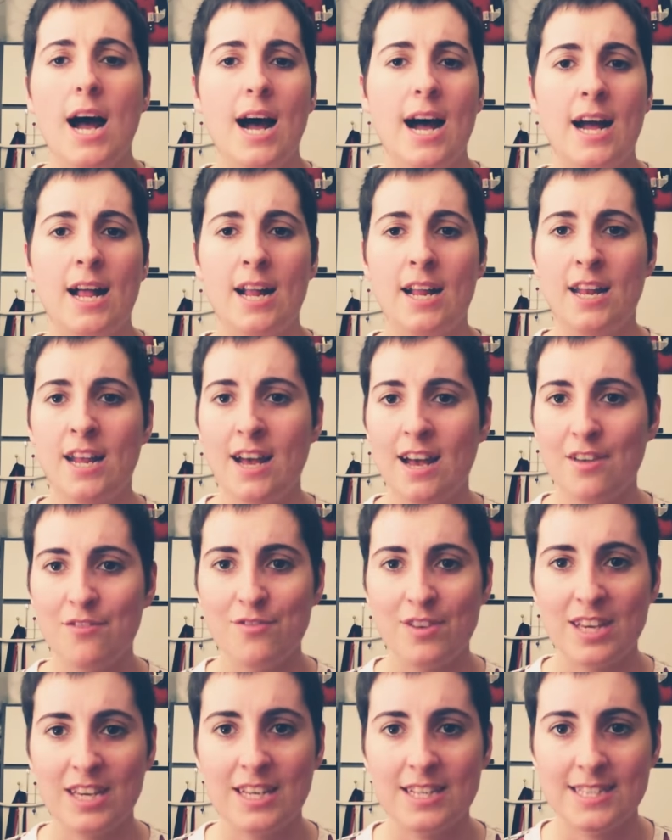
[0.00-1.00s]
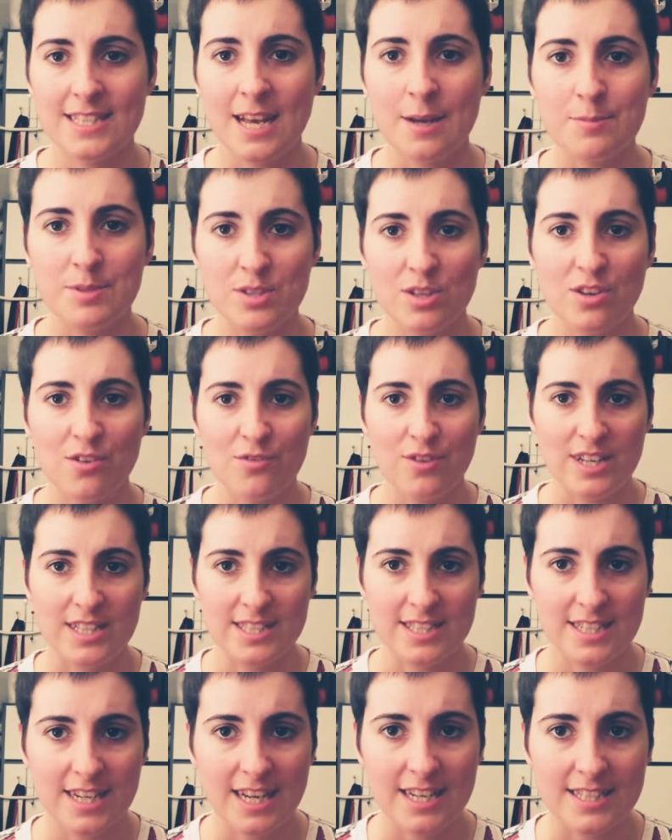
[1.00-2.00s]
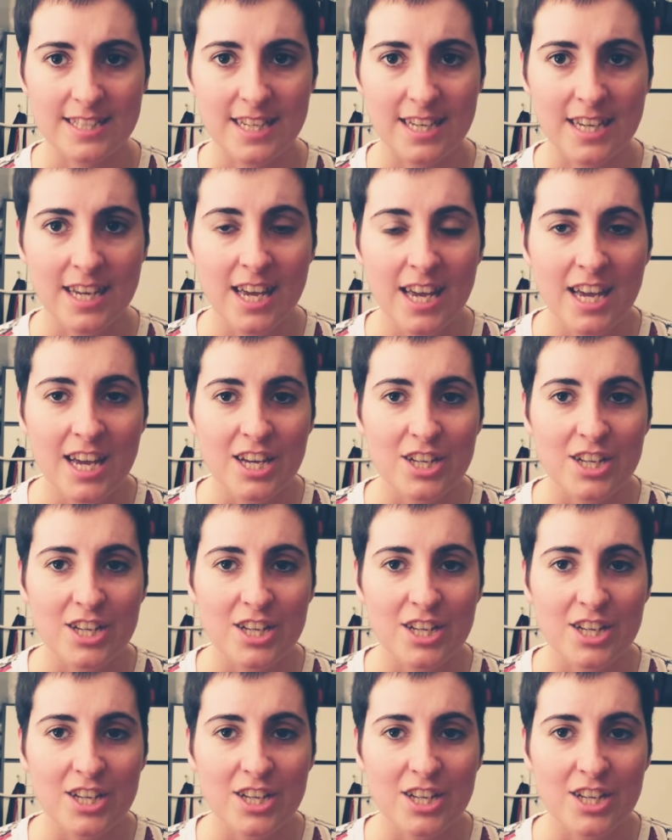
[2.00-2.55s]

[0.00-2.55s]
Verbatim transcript: and I think it's absolutely fascinating